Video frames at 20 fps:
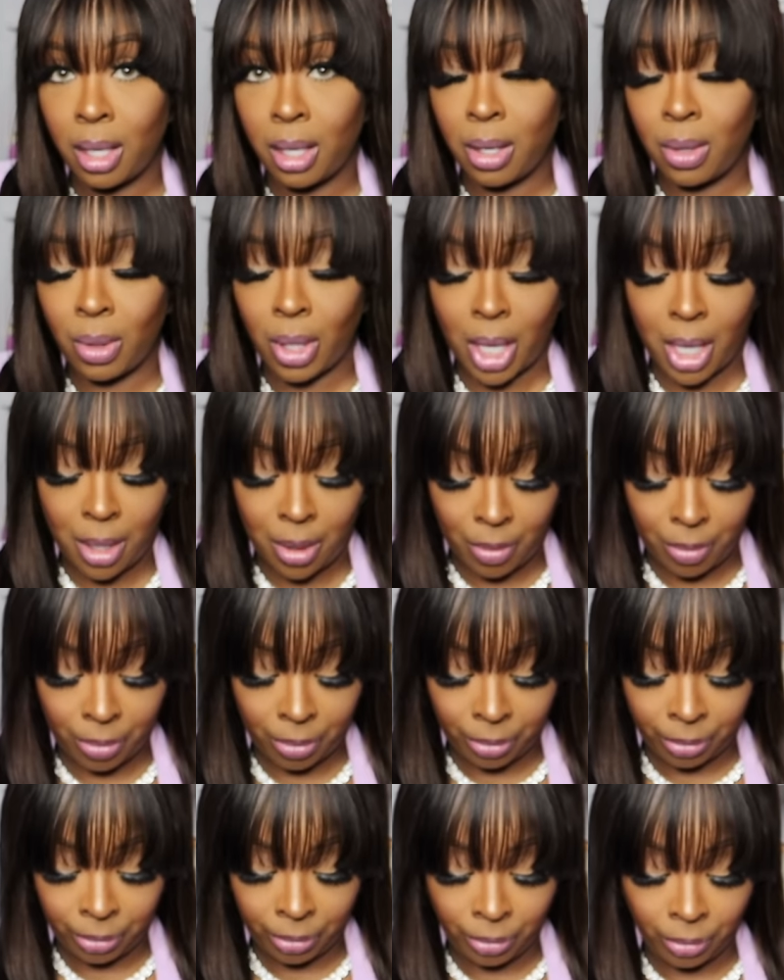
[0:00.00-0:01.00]
okay
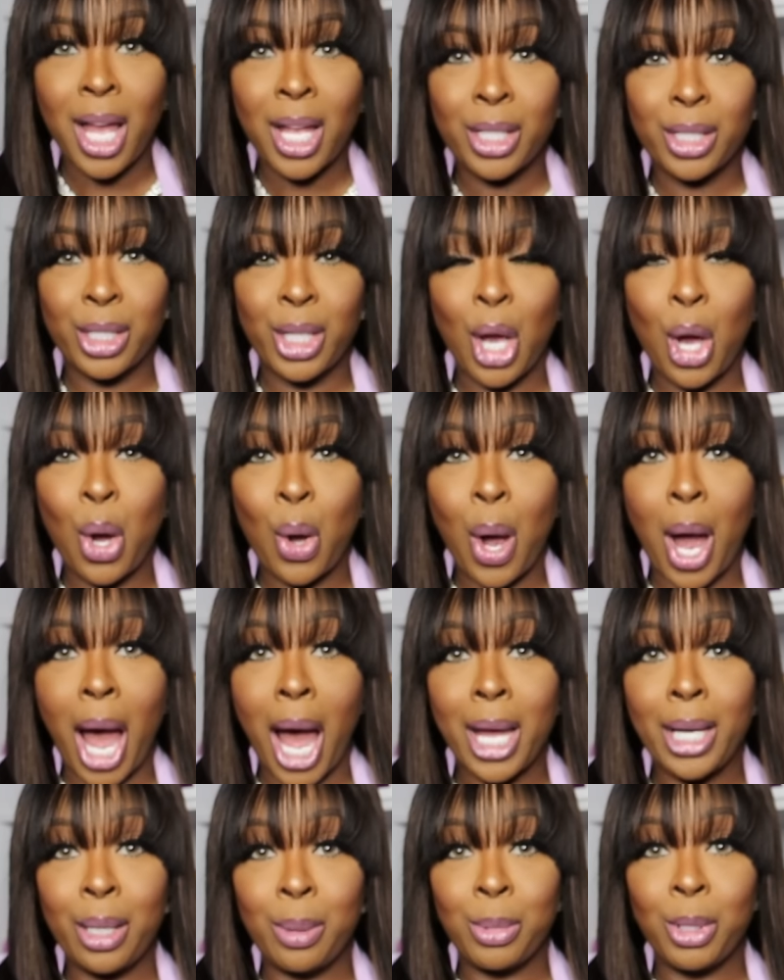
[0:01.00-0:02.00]
so
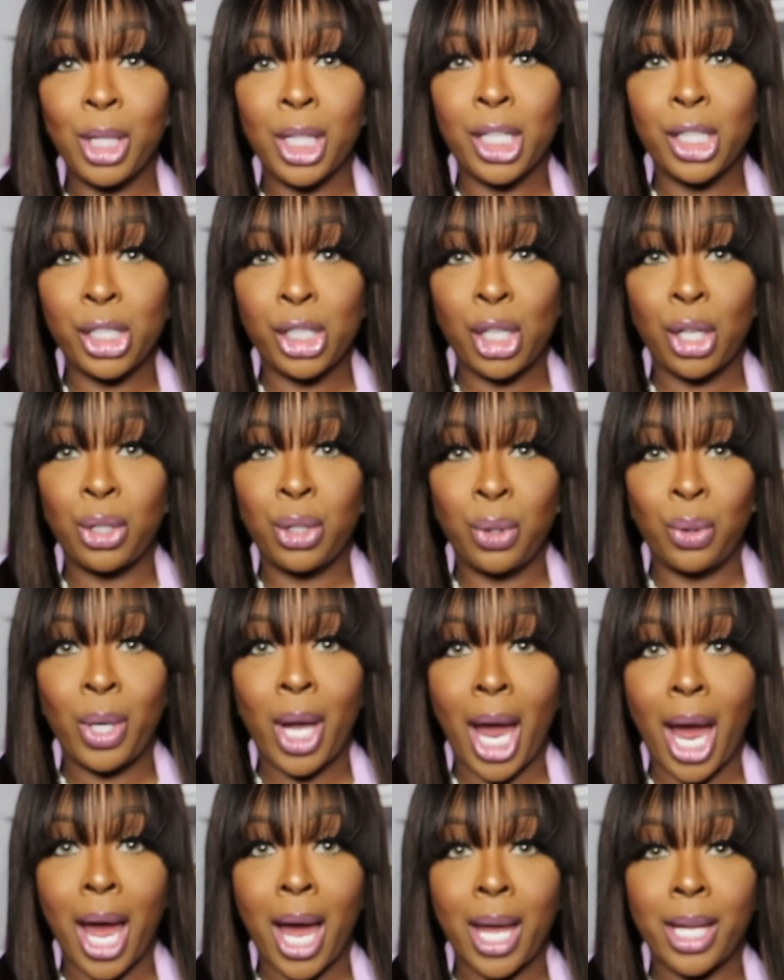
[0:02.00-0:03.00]
I am going to show you
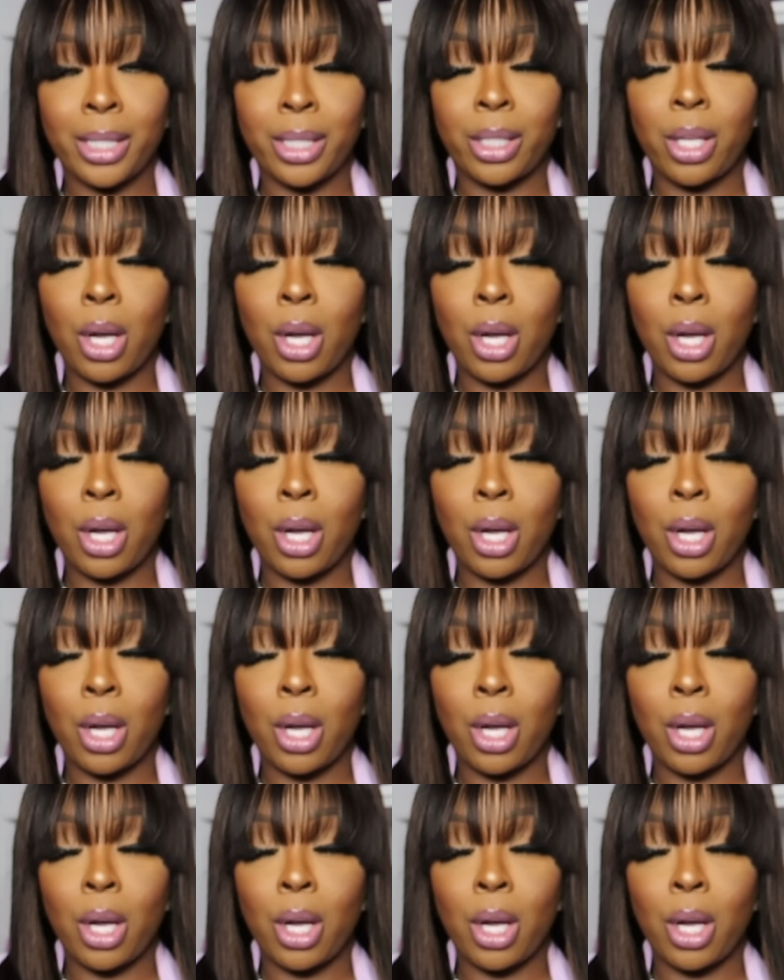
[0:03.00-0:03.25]
guys